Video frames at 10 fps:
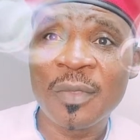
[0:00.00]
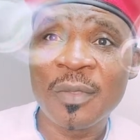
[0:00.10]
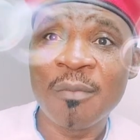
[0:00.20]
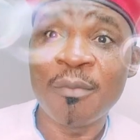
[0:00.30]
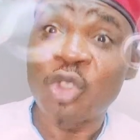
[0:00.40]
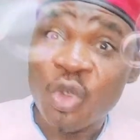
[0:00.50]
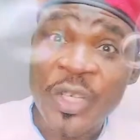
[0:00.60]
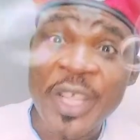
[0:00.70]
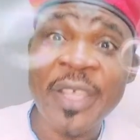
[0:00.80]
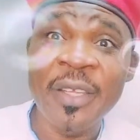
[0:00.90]
But
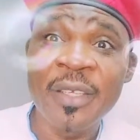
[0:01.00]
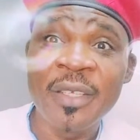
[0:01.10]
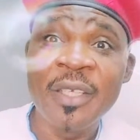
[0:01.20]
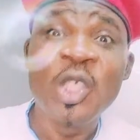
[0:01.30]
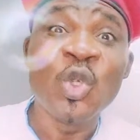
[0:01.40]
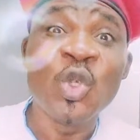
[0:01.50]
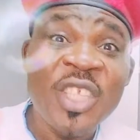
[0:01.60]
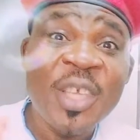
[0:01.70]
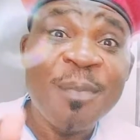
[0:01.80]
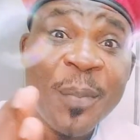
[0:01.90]
today, you
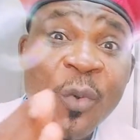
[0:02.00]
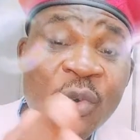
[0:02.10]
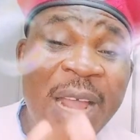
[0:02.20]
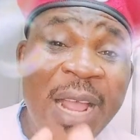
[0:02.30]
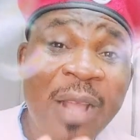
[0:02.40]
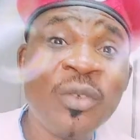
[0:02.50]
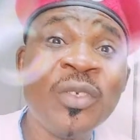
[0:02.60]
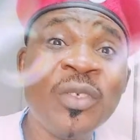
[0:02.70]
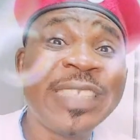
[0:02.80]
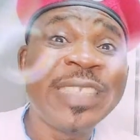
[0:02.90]
see people now,
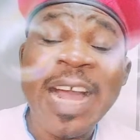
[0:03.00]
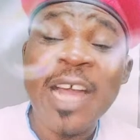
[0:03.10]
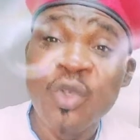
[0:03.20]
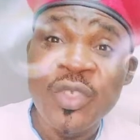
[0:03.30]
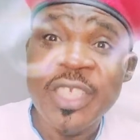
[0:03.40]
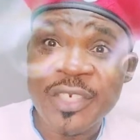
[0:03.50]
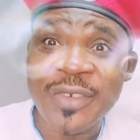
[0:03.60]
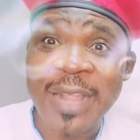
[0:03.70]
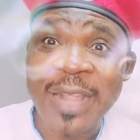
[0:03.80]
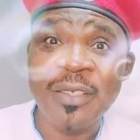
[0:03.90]
they are losing the
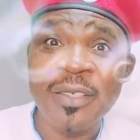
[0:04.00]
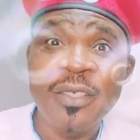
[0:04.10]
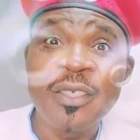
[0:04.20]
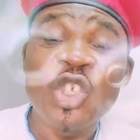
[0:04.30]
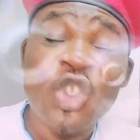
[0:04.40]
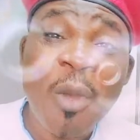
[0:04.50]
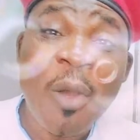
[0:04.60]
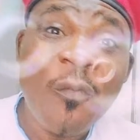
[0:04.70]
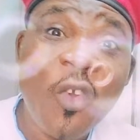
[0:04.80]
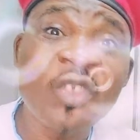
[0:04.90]
track. Some
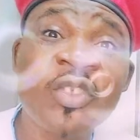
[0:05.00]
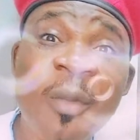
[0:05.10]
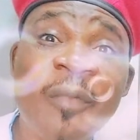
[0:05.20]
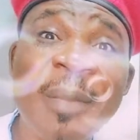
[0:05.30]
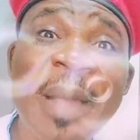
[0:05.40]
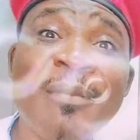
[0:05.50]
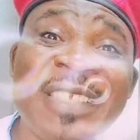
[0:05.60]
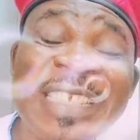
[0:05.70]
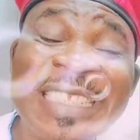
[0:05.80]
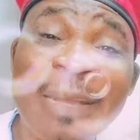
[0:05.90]
of them are
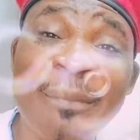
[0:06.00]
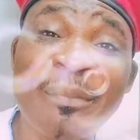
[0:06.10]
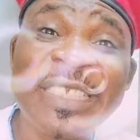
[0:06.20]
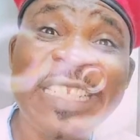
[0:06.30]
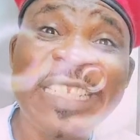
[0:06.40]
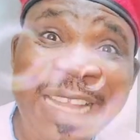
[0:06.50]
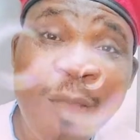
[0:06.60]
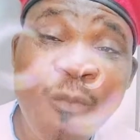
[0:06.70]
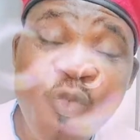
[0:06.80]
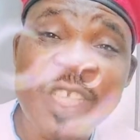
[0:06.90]
misinterpreting the
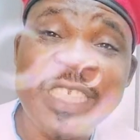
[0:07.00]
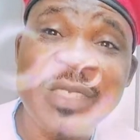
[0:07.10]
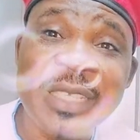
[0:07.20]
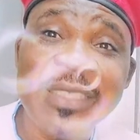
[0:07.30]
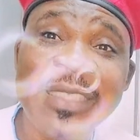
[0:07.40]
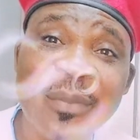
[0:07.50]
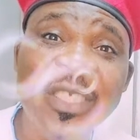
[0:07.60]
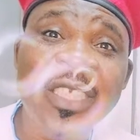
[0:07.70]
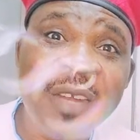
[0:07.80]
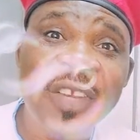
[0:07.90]
language. They misinterpret
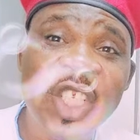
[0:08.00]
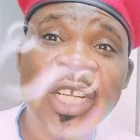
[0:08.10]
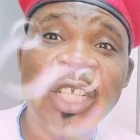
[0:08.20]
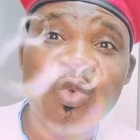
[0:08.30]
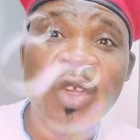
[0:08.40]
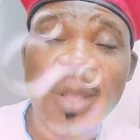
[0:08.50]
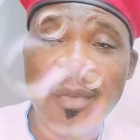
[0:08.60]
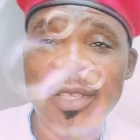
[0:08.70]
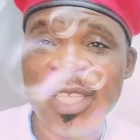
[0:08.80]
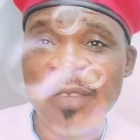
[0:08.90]
the revelation that Chukwuka
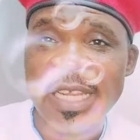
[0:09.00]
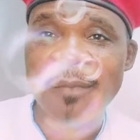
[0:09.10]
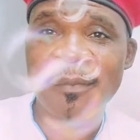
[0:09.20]
is giving them.